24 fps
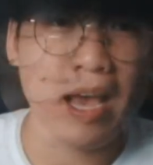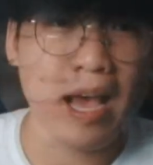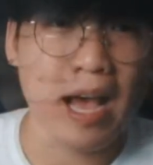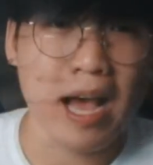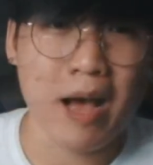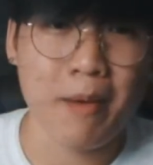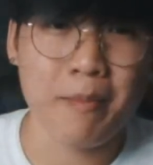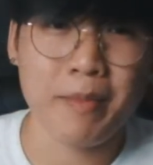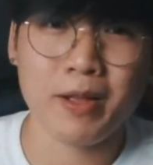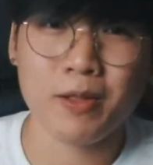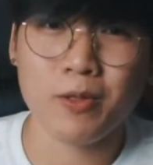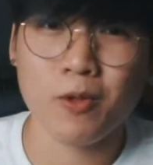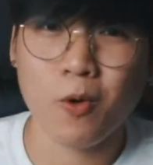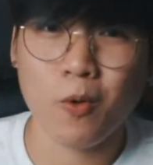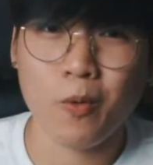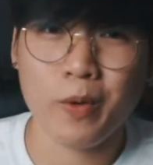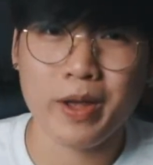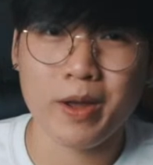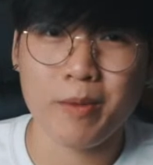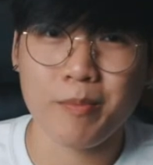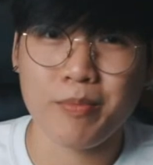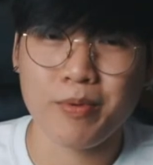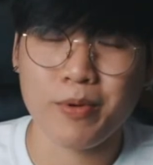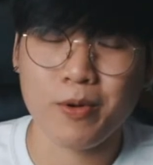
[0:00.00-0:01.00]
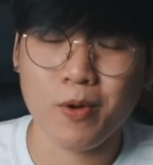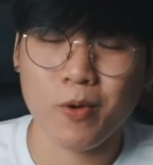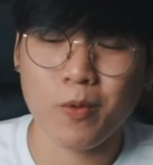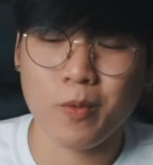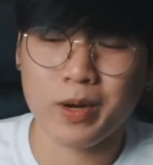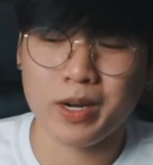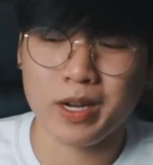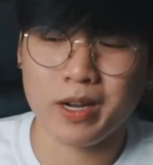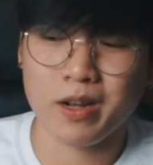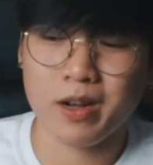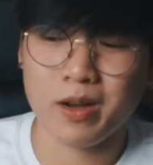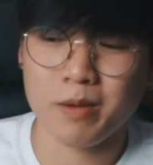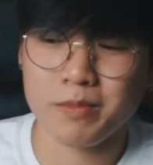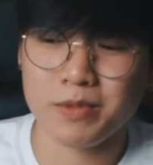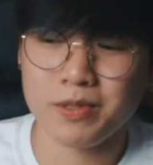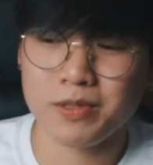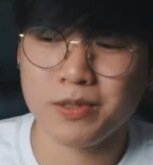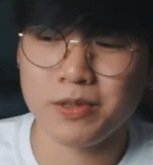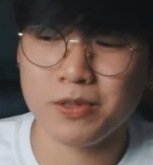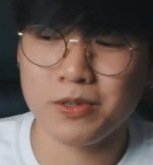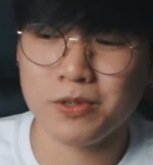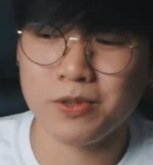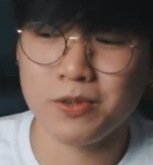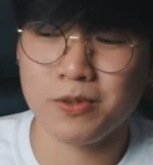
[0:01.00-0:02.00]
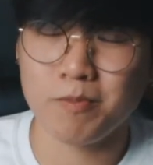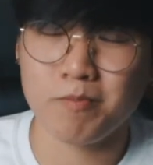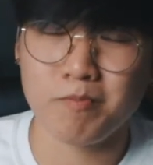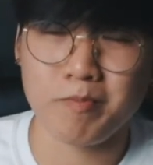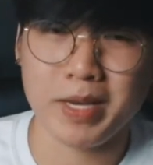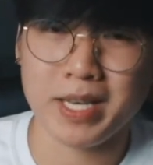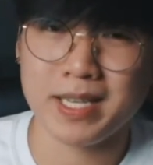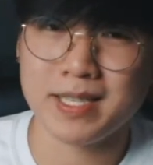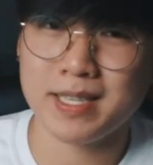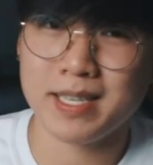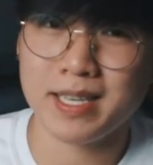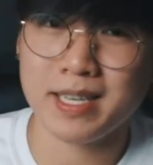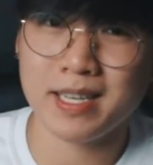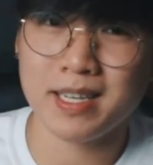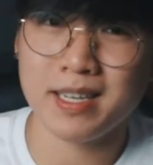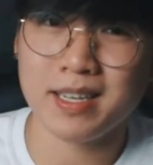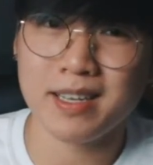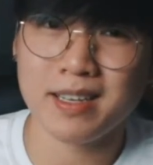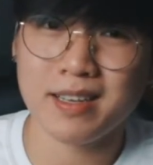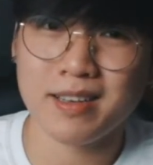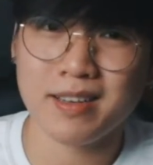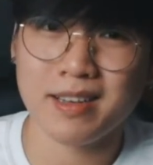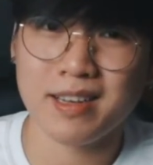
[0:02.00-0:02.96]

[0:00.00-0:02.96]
I'm in no way a pro when it comes to mixing,